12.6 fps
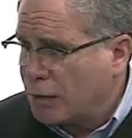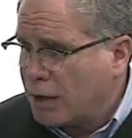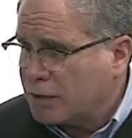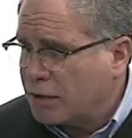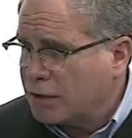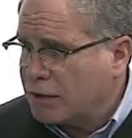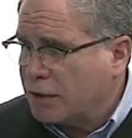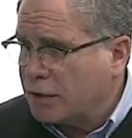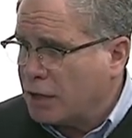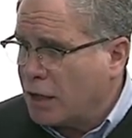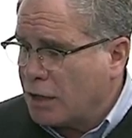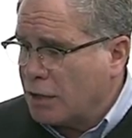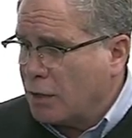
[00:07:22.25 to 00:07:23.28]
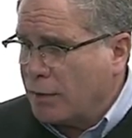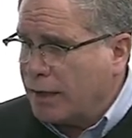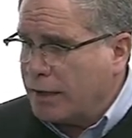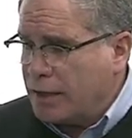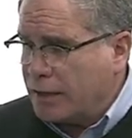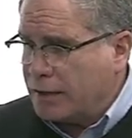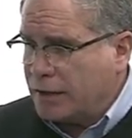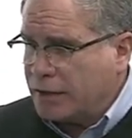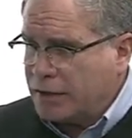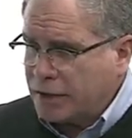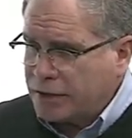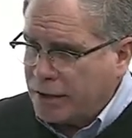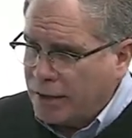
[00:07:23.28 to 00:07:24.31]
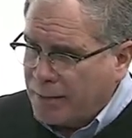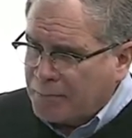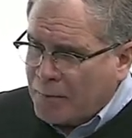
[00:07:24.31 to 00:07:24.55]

process in the Congo in 1960,